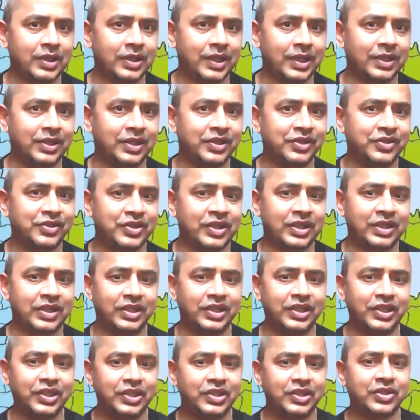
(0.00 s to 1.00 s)
it is an
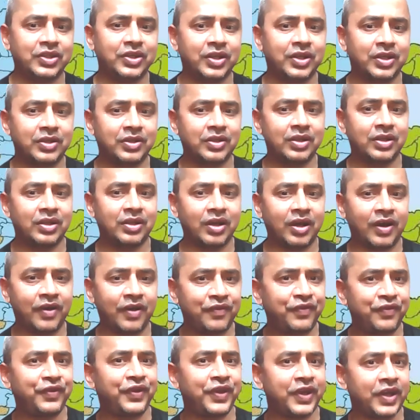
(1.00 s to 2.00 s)
internal
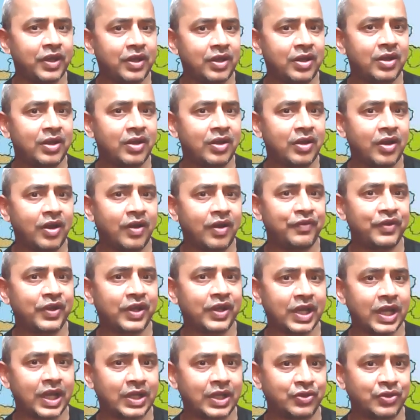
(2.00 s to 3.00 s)
affair of a
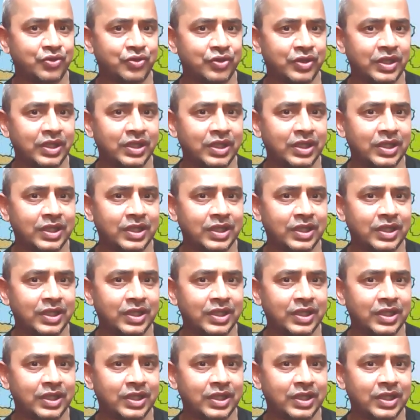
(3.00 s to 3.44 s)
country,